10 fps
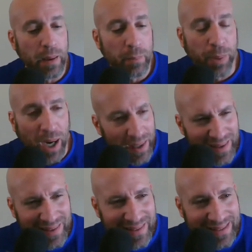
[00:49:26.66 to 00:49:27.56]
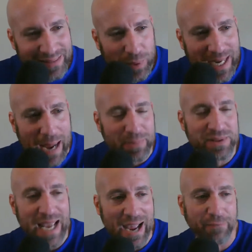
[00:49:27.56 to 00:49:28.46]
But what
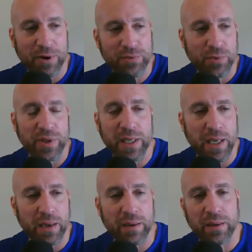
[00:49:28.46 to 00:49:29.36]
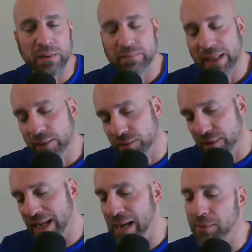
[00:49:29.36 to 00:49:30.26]
happens halfway through the year? They lose a
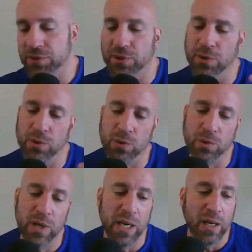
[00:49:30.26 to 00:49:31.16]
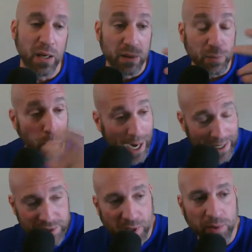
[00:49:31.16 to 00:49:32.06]
game or two. The
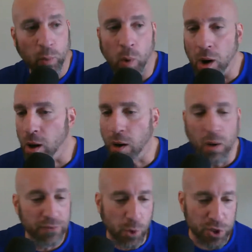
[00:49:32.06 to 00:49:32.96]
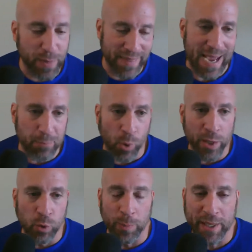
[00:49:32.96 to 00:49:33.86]
writing's on the wall. Of course, by that
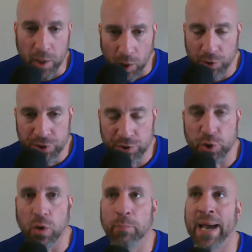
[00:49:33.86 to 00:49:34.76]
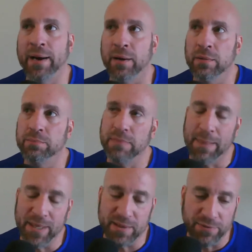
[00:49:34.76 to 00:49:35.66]
point, we'll be closer to a better,
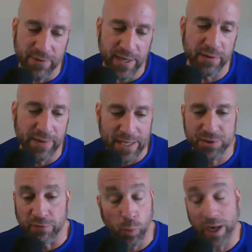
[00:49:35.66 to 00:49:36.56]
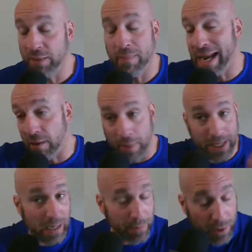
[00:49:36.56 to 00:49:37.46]
maybe definitive answer of where he may or may
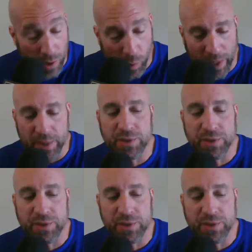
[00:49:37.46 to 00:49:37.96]
not be going.